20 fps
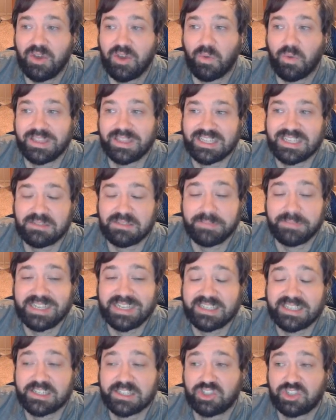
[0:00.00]
What this
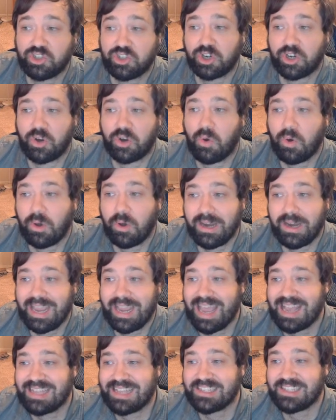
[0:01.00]
means is Dragori
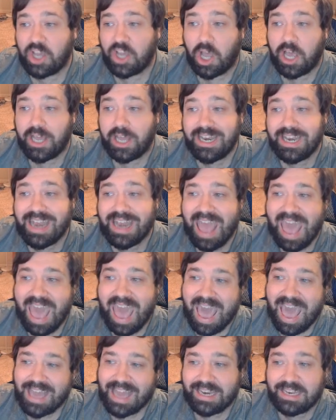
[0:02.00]
has gone and
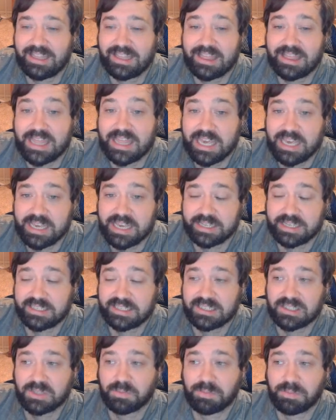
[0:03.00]
added this
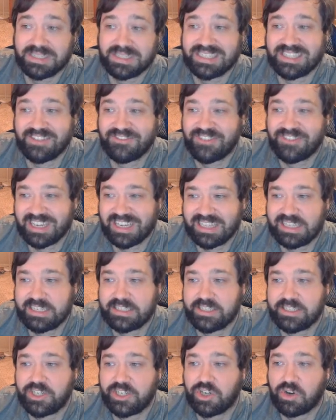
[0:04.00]
specifically
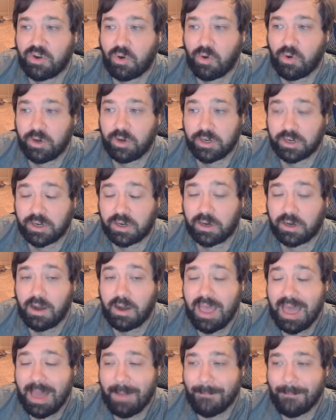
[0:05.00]
to your order
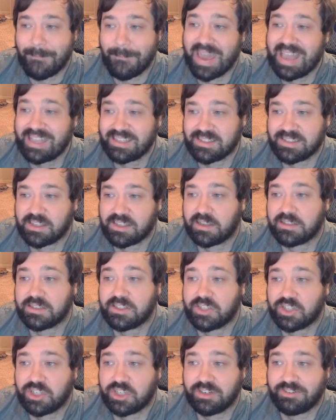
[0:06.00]
based on
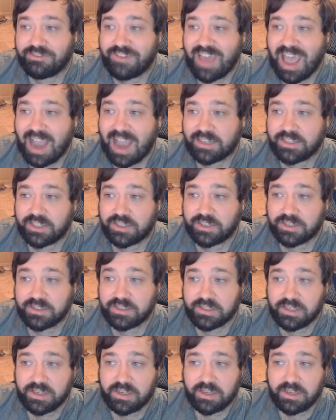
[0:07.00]
certain factors.